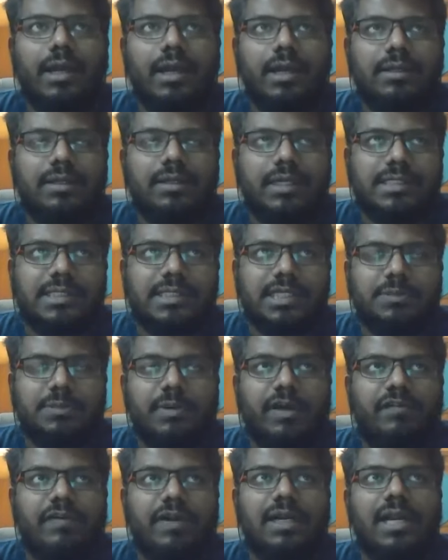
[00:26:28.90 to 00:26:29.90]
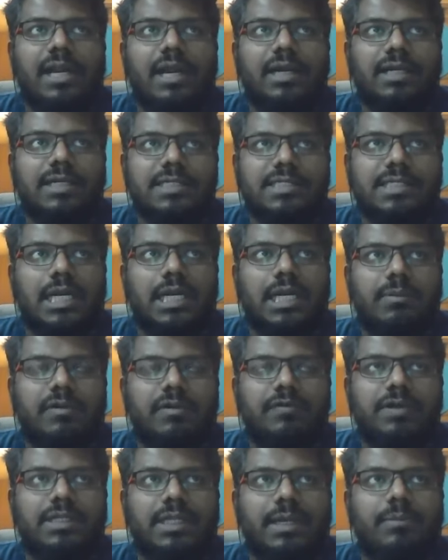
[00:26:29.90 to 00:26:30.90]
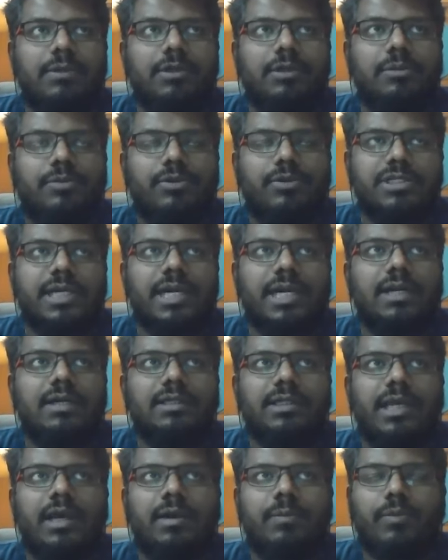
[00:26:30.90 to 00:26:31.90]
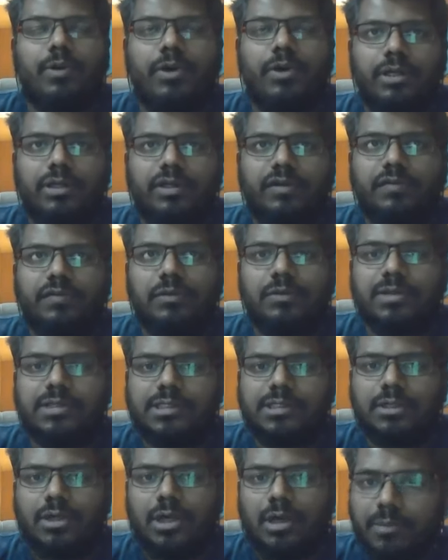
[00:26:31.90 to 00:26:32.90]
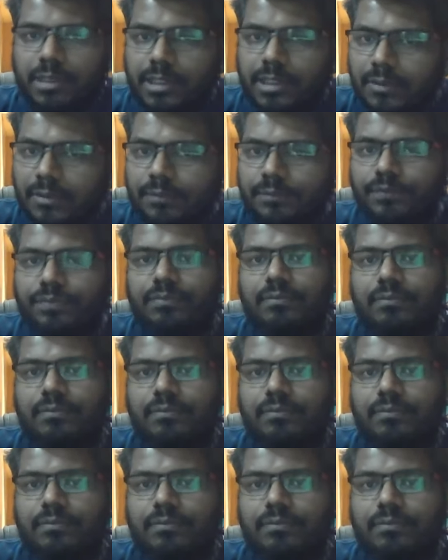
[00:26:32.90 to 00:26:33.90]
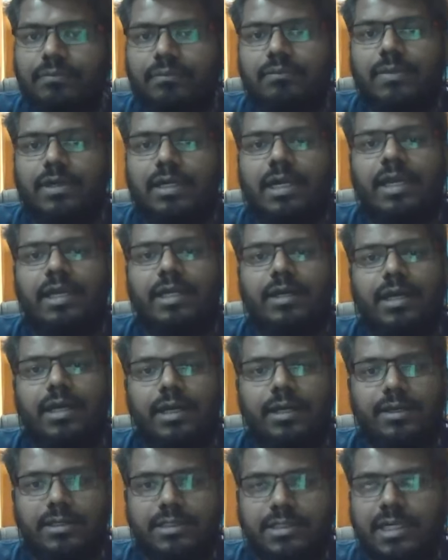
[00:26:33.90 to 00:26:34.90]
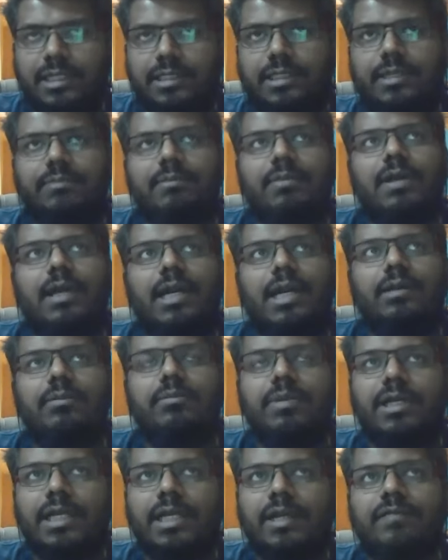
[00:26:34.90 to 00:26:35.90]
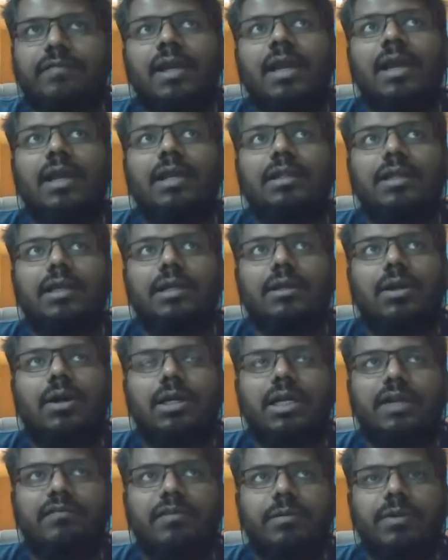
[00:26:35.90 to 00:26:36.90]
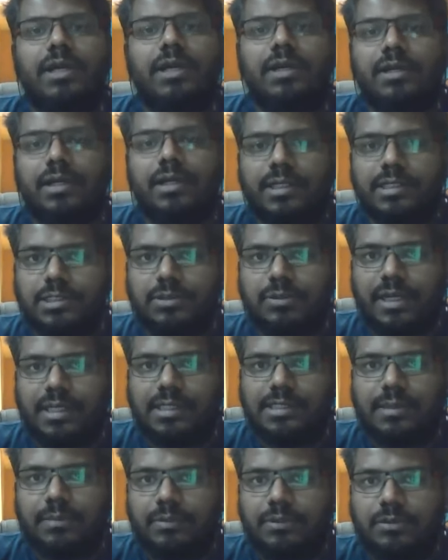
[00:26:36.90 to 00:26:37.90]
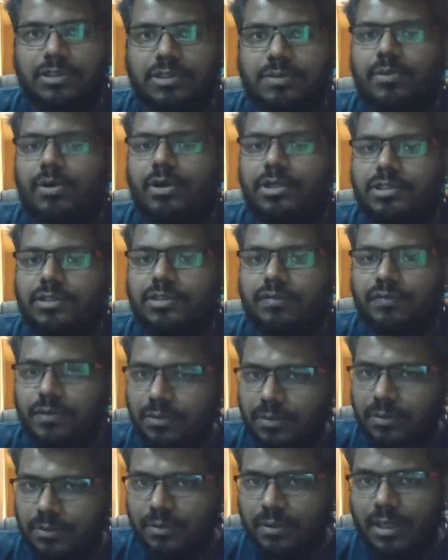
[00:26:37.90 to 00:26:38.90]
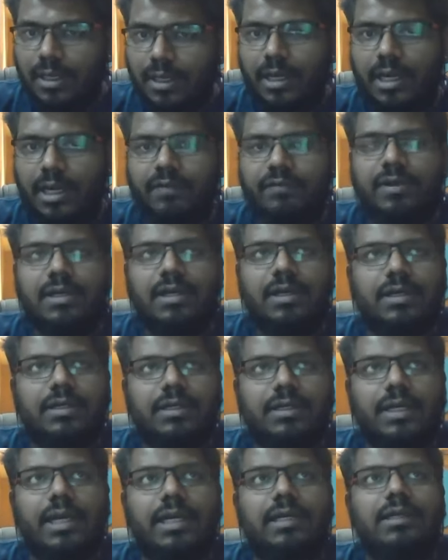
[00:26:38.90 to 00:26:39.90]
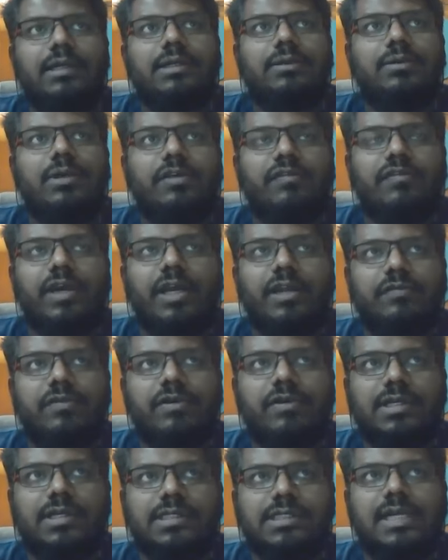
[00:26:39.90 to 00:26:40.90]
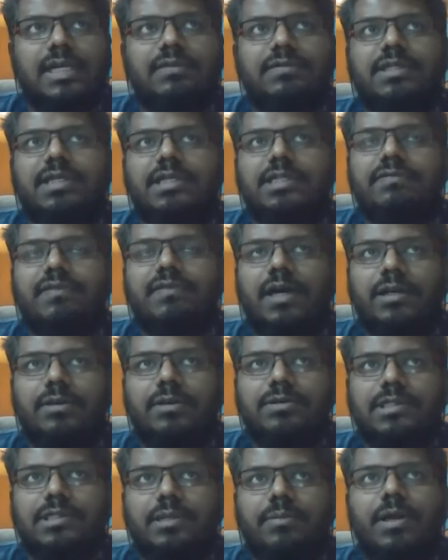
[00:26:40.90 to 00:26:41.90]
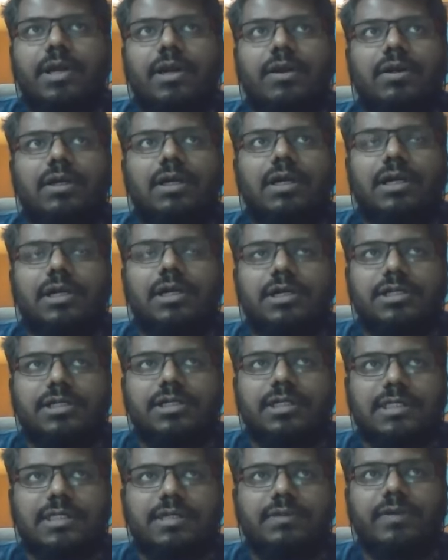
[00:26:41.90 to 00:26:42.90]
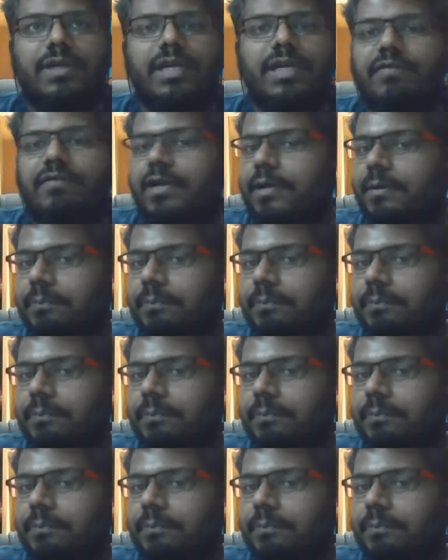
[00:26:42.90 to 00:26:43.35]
it's perfectly understandable for them to project their point of view as the normal, but I reject them, and I believe that not everybody needs to accept those points of view, and we are entitled to define for ourselves these values depending on conditions we live in.